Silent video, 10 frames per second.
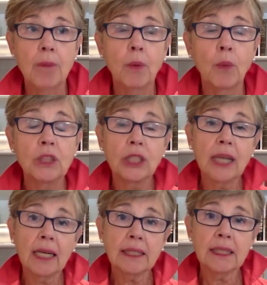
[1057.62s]
But when she
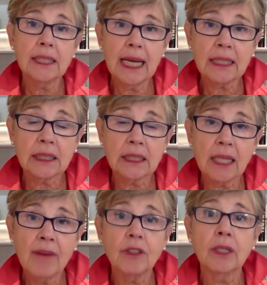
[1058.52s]
got to the next
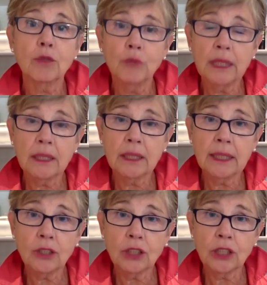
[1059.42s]
level, at a real
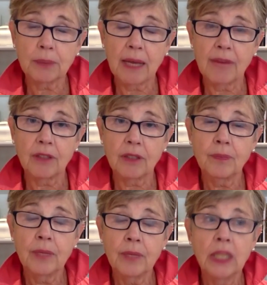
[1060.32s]
leadership
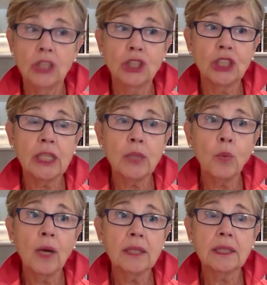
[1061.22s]
level, she
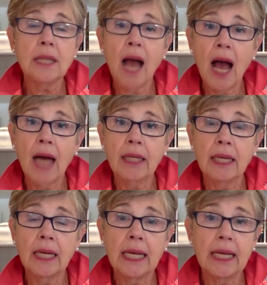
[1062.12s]
was not
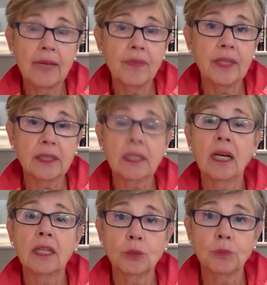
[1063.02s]
in this
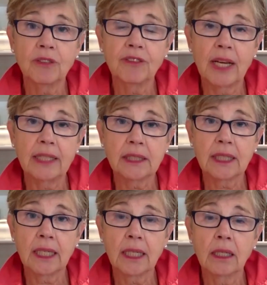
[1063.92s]
customer
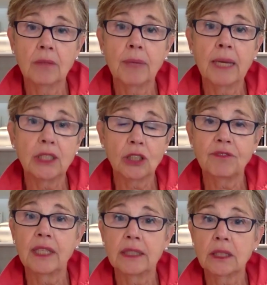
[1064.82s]
facing,
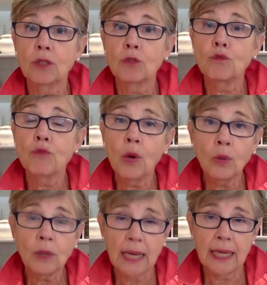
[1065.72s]
patient facing
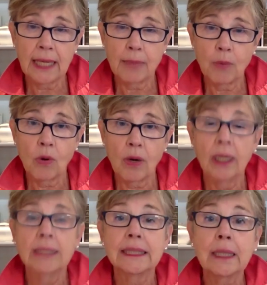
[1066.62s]
role
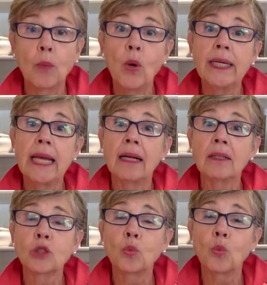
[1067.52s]
anymore. Someone
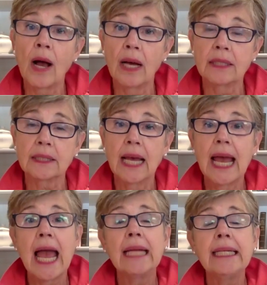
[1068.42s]
else was.
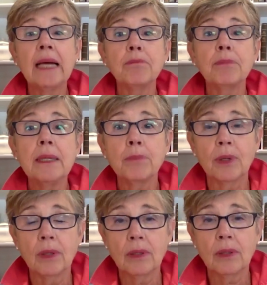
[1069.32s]
And yet,
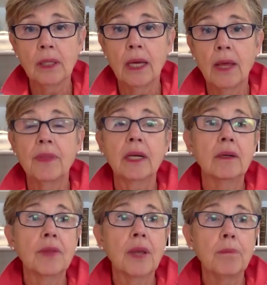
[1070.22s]
people, the,
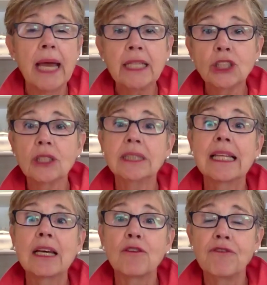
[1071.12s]
the patients,
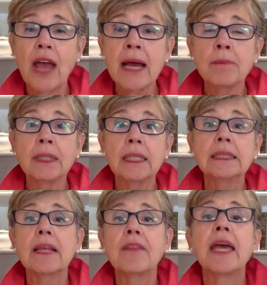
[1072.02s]
their
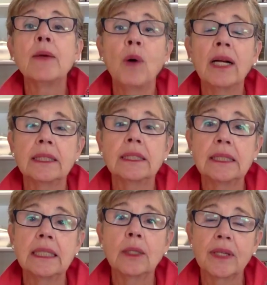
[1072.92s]
families, they wanted
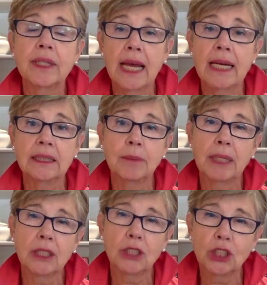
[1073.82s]
to deal with Nancy
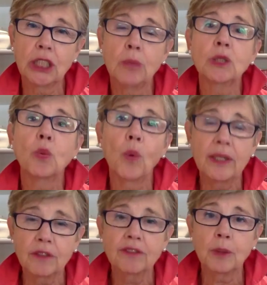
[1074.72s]
because she was a
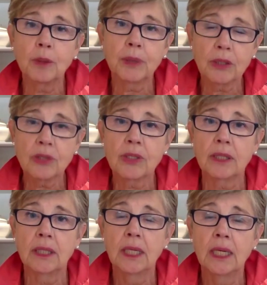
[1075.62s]
wonderful
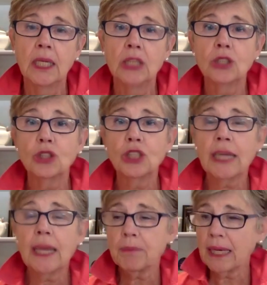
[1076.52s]
person. So she
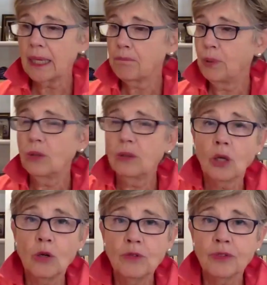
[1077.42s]
kept getting
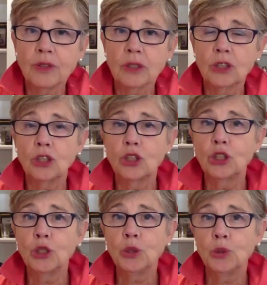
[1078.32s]
pulled over to
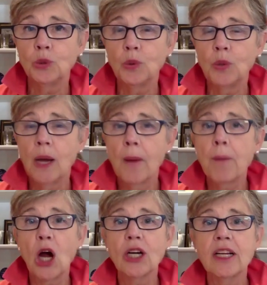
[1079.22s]
do
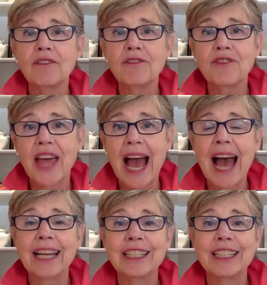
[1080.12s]
part of
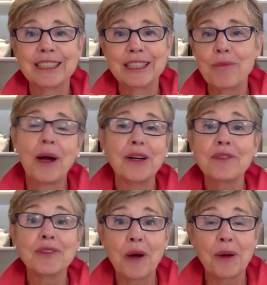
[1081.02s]
that part
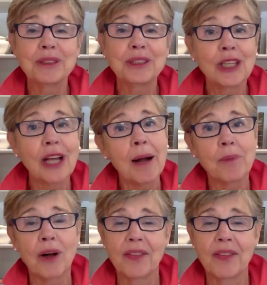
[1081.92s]
of her old
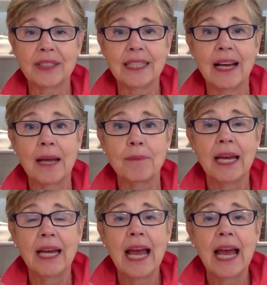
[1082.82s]
job all the time.